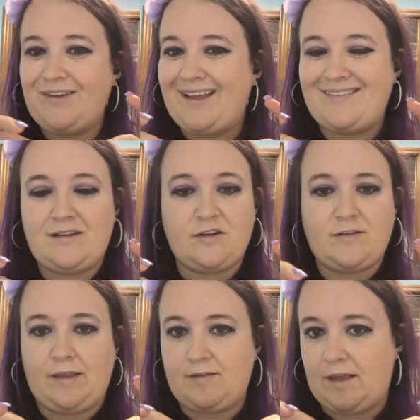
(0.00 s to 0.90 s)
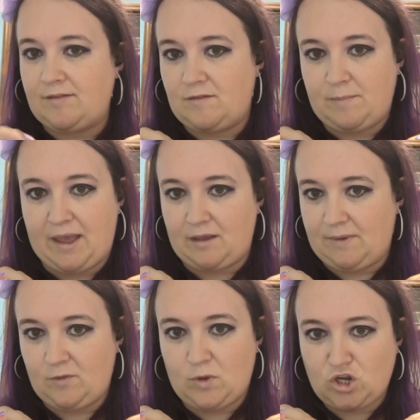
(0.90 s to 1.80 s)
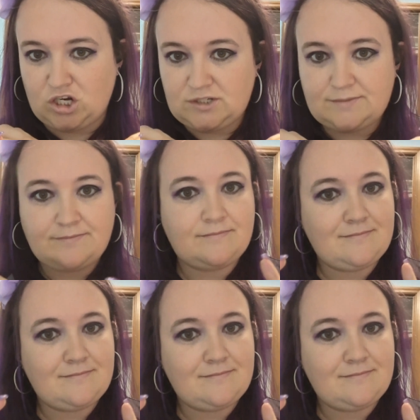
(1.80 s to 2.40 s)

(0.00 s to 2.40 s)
it's seriously the size of a pack of baseball cards.